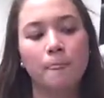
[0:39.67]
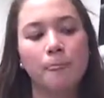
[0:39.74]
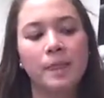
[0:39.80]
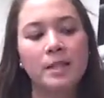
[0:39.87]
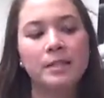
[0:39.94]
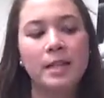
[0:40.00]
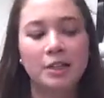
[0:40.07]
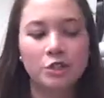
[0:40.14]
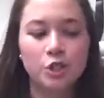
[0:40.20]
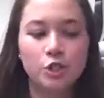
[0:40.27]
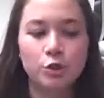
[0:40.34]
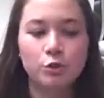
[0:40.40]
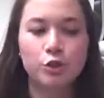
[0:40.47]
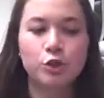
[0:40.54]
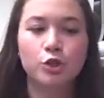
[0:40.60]
the sessions
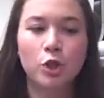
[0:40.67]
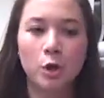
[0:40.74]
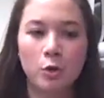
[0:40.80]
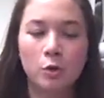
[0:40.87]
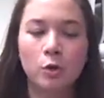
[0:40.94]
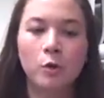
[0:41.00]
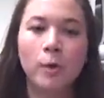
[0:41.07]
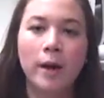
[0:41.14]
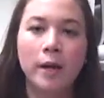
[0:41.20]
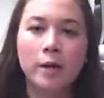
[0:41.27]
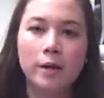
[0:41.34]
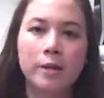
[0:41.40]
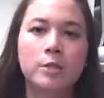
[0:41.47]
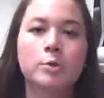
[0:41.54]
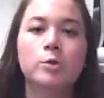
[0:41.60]
are so quick
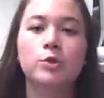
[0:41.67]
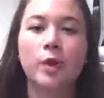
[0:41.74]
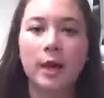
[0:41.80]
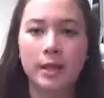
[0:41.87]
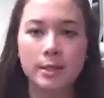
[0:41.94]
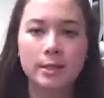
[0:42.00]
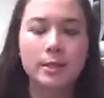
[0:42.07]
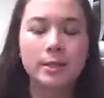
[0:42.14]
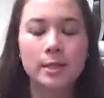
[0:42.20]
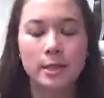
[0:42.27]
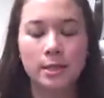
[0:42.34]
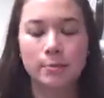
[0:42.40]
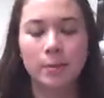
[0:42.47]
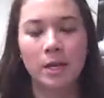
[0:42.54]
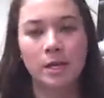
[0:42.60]
because we try and see
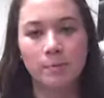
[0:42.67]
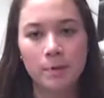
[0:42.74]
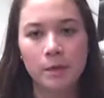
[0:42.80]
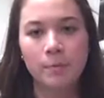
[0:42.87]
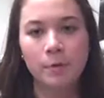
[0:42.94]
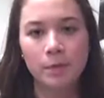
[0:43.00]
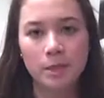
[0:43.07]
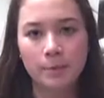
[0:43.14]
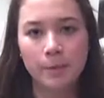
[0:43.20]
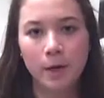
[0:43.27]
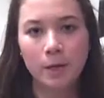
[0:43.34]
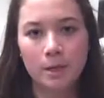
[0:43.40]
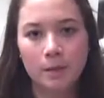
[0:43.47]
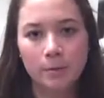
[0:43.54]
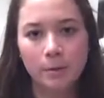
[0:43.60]
as many people as
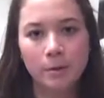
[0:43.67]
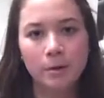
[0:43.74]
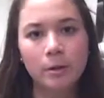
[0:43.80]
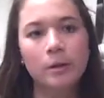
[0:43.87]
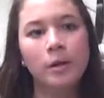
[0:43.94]
possible.